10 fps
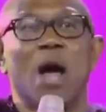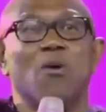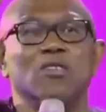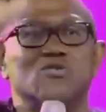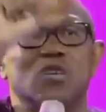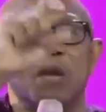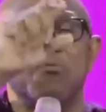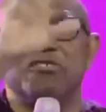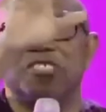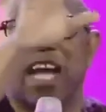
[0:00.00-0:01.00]
I want to
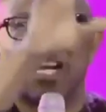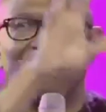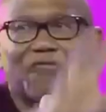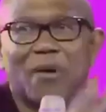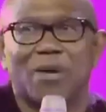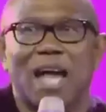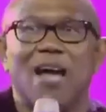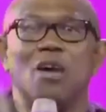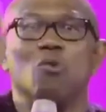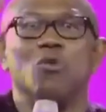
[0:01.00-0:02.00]
remove sharing
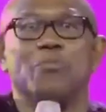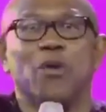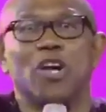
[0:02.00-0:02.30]
formula with